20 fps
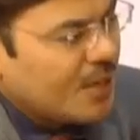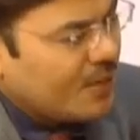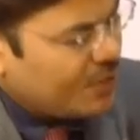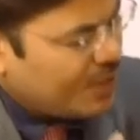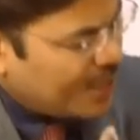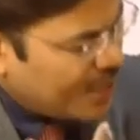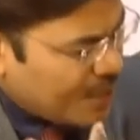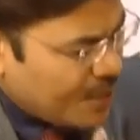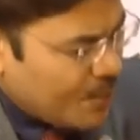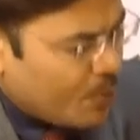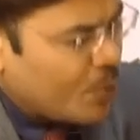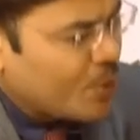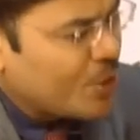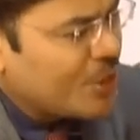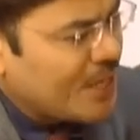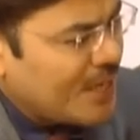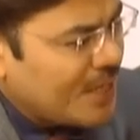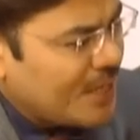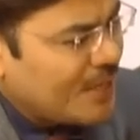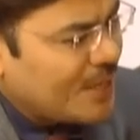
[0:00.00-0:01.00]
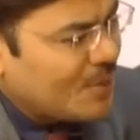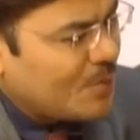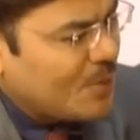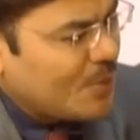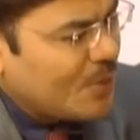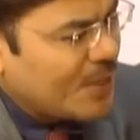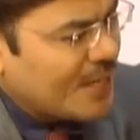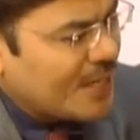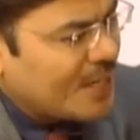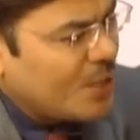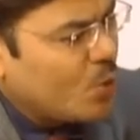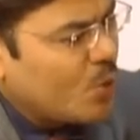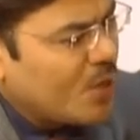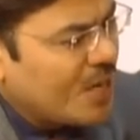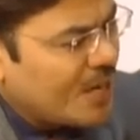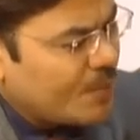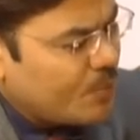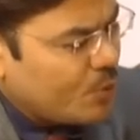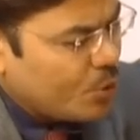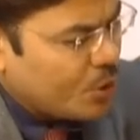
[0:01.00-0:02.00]
There are reports that people are queuing
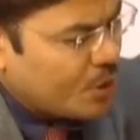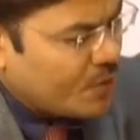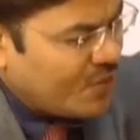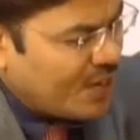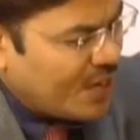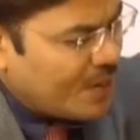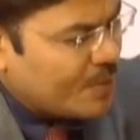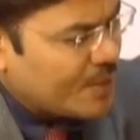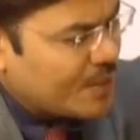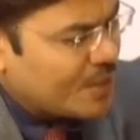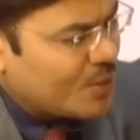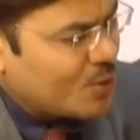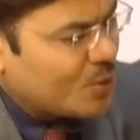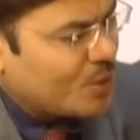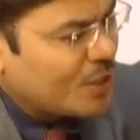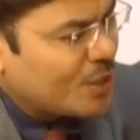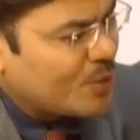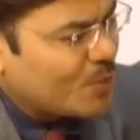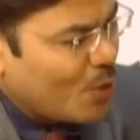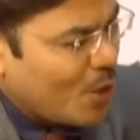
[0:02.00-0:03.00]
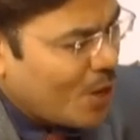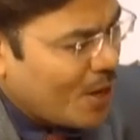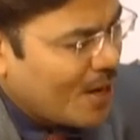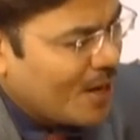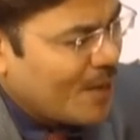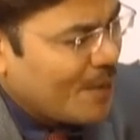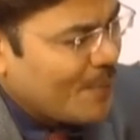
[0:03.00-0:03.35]
up to the farmers, to the small